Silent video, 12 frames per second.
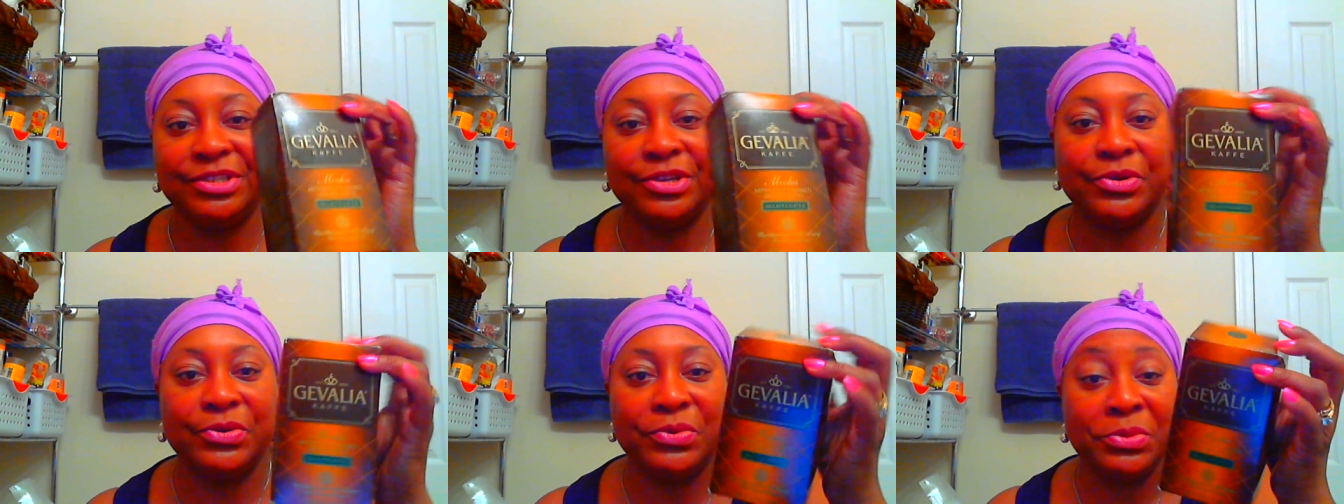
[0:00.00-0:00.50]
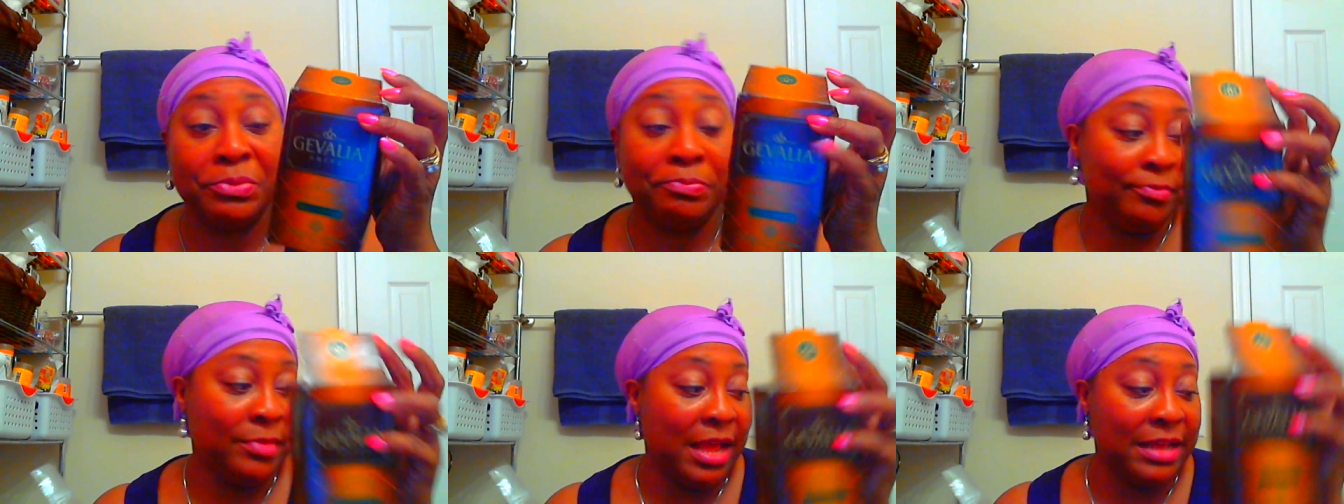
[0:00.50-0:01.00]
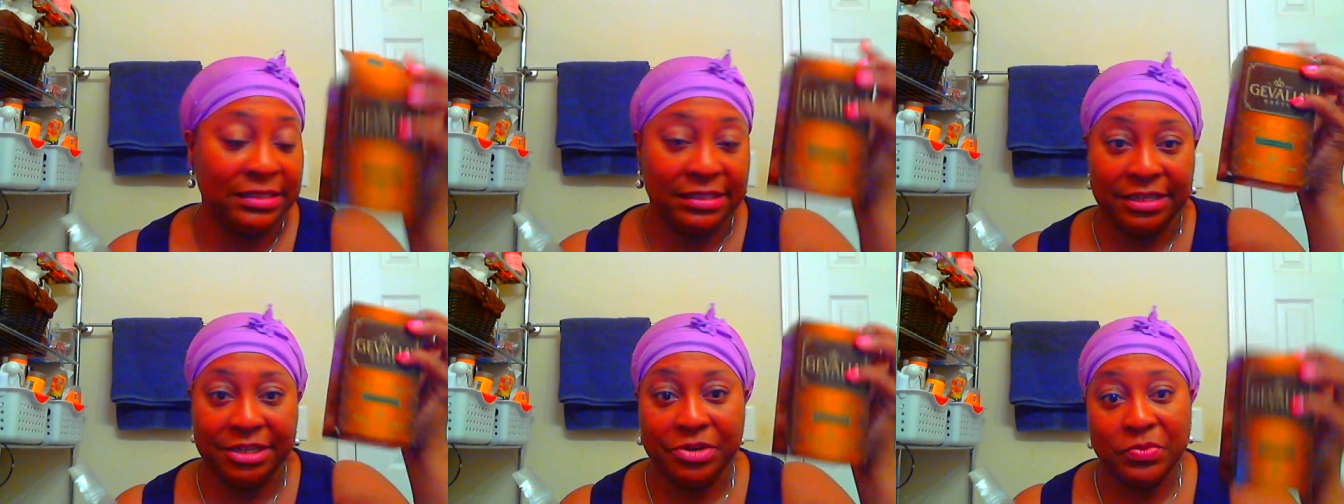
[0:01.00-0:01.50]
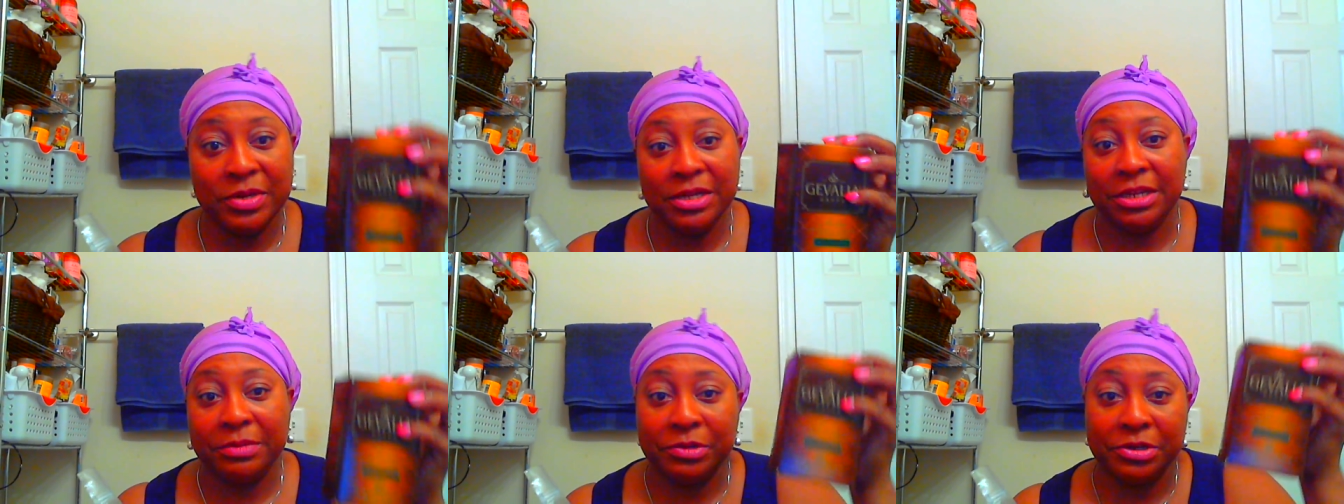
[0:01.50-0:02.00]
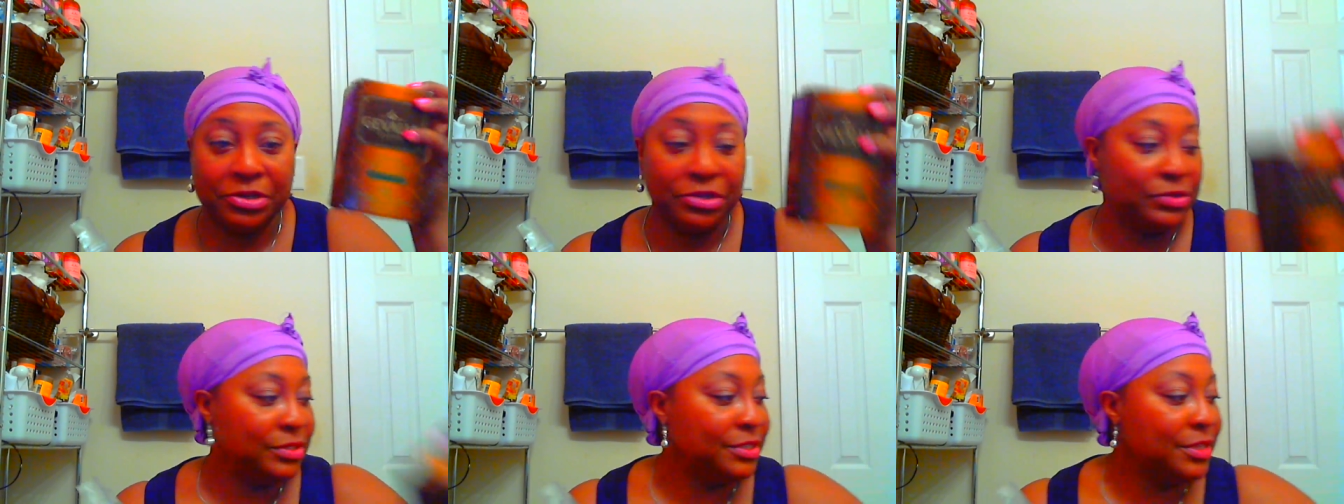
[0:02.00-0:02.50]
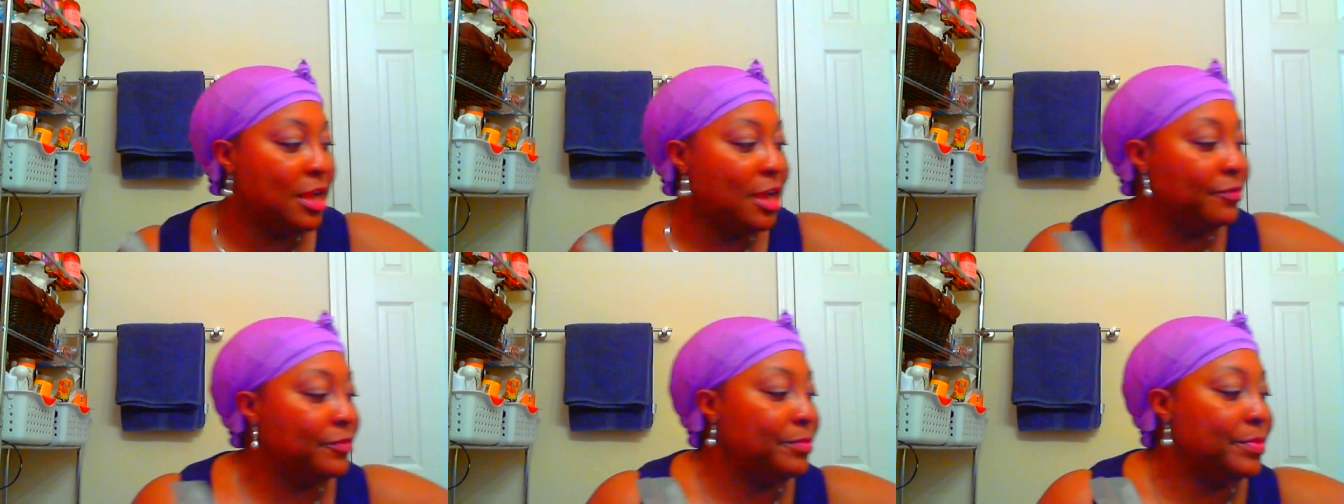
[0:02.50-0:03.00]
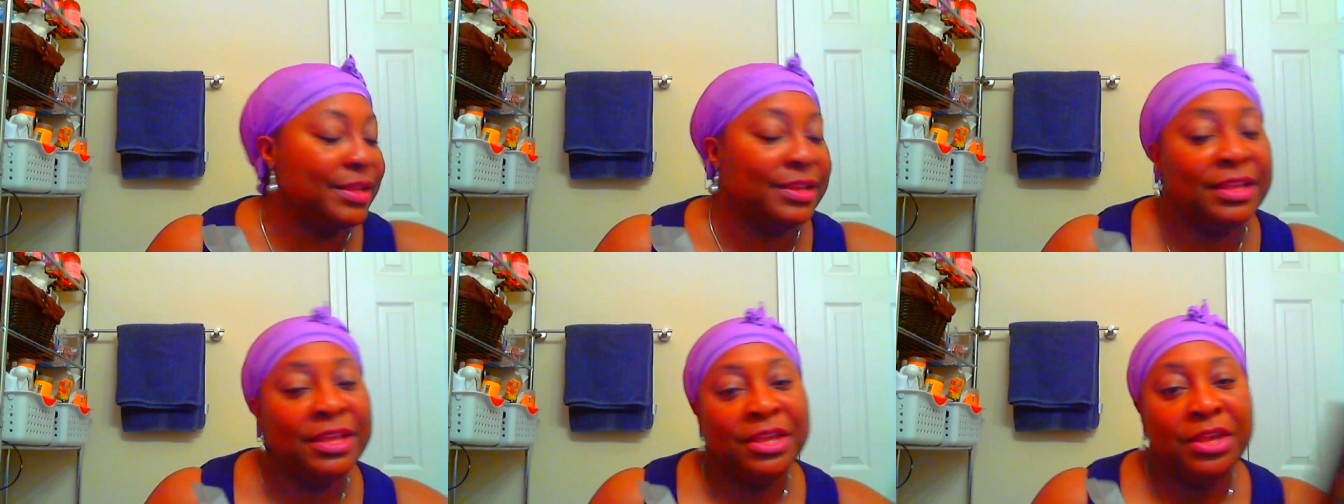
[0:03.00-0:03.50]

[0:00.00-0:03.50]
so I said, oh, well, I'm going to use this coffee, but